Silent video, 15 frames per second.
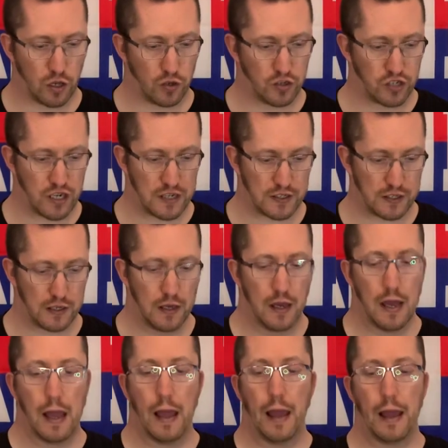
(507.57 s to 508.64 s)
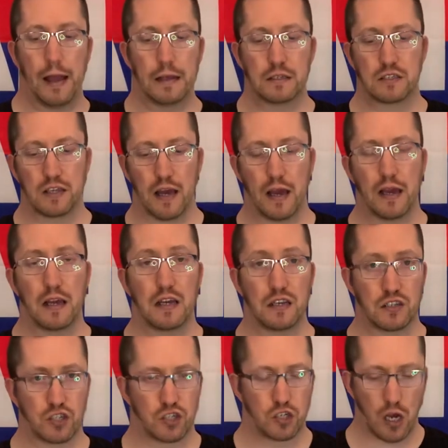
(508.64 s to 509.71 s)
chassis. It
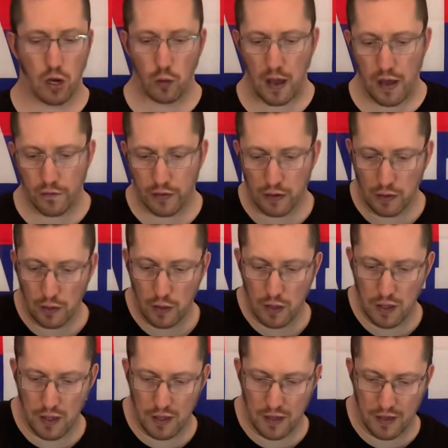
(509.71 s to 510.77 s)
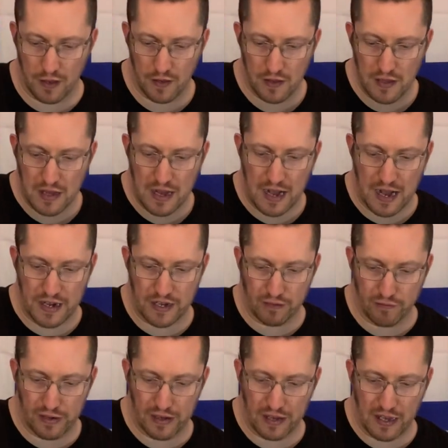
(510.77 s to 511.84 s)
is so heavy. I didn't
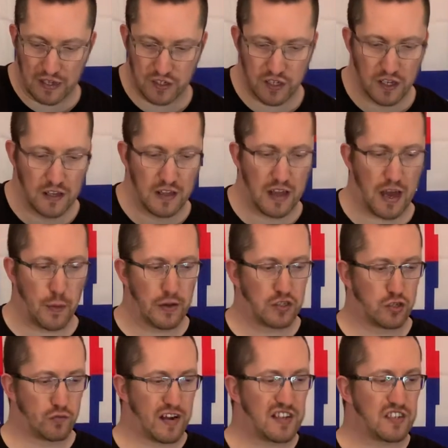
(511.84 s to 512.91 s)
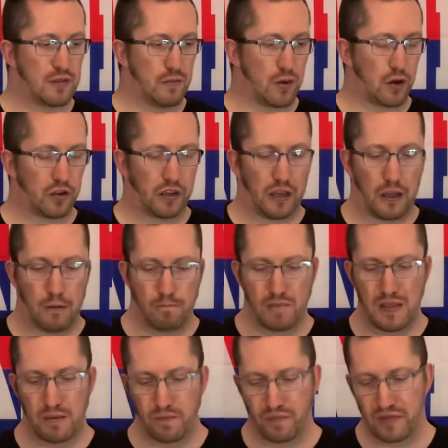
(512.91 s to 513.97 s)
realise, and it's a resin body,
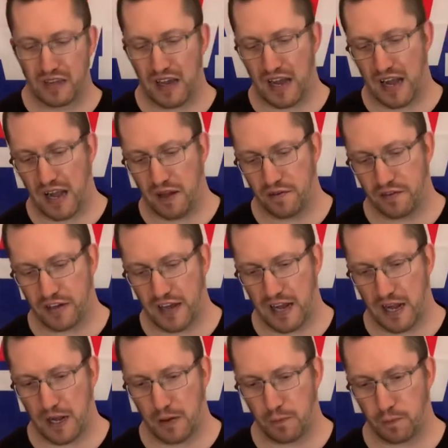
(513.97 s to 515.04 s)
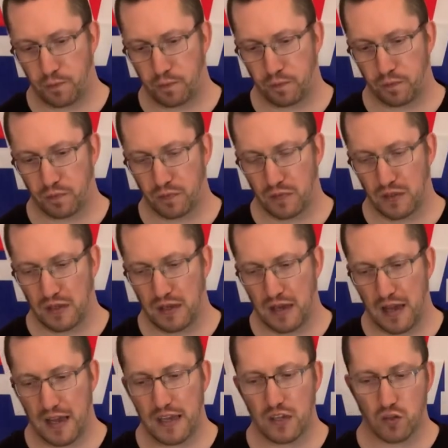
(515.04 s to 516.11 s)
and
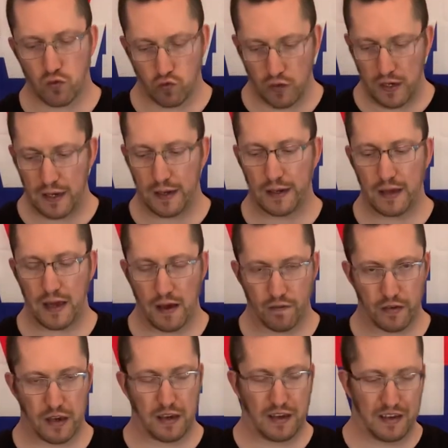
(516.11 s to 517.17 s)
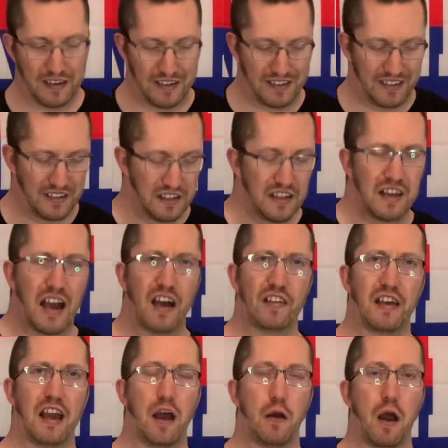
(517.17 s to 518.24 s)
it's really heavy. I
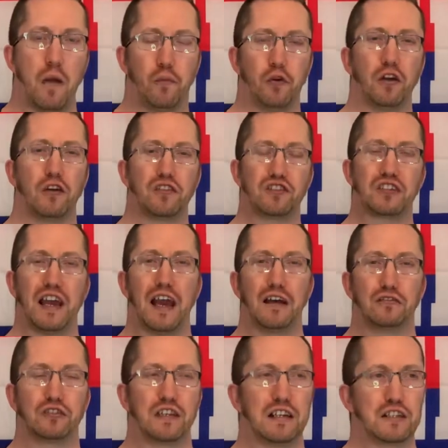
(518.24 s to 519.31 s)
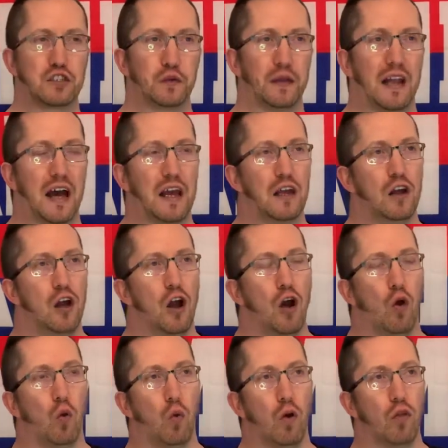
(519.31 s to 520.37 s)
think I put it on the scales, and it's something like
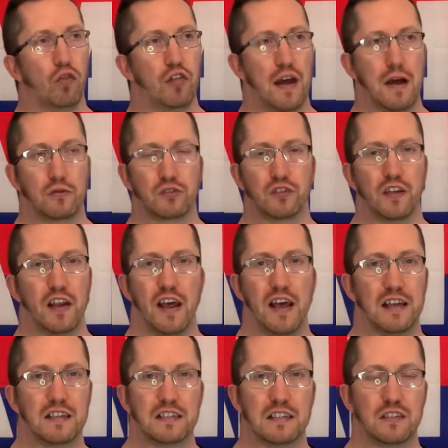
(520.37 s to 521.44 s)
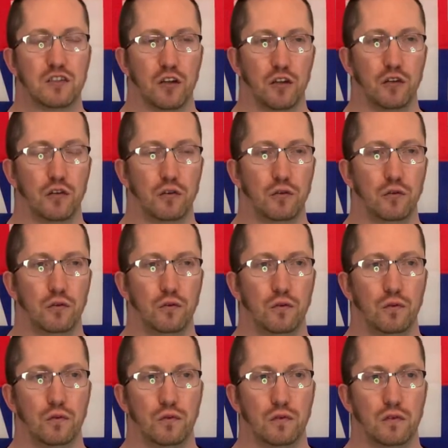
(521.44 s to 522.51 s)

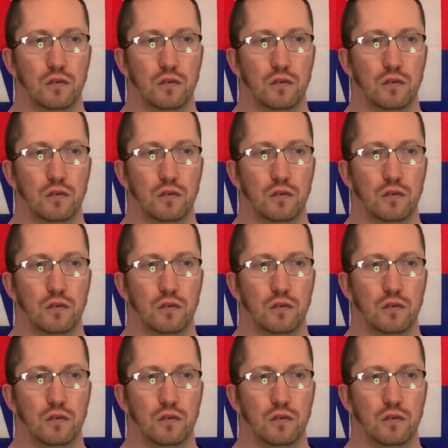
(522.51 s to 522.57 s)
1,082